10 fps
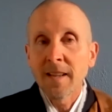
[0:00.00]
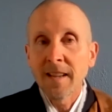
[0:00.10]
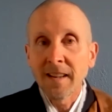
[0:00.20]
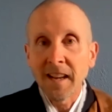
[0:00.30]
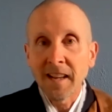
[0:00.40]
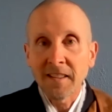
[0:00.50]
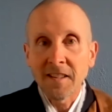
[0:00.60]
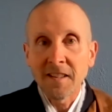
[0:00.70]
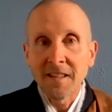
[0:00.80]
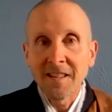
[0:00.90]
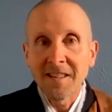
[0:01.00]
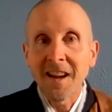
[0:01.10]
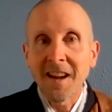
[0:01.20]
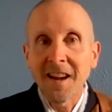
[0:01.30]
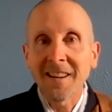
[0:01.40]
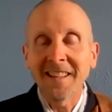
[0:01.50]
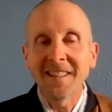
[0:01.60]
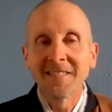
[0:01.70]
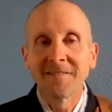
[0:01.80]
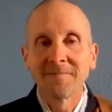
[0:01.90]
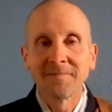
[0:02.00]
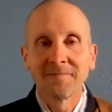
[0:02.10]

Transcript: peeking at the donkey.